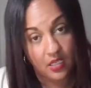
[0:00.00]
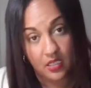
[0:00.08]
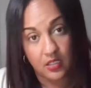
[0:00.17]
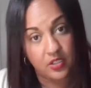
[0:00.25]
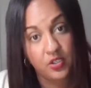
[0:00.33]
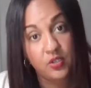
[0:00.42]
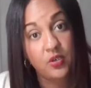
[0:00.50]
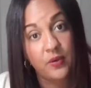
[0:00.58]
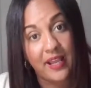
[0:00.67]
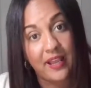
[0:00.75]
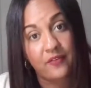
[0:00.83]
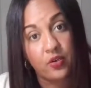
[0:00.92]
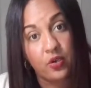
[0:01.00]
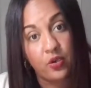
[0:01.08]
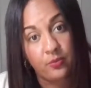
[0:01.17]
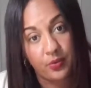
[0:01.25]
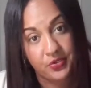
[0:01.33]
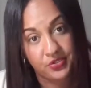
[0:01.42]
You don't have your own
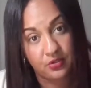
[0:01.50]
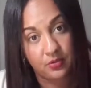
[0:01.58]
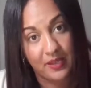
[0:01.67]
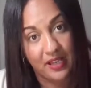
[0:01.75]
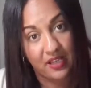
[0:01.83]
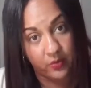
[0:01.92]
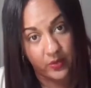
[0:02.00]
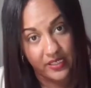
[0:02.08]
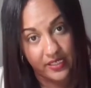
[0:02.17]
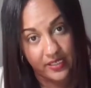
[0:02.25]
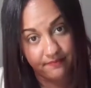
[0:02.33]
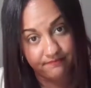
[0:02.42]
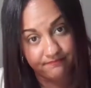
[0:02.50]
personal pathway yet.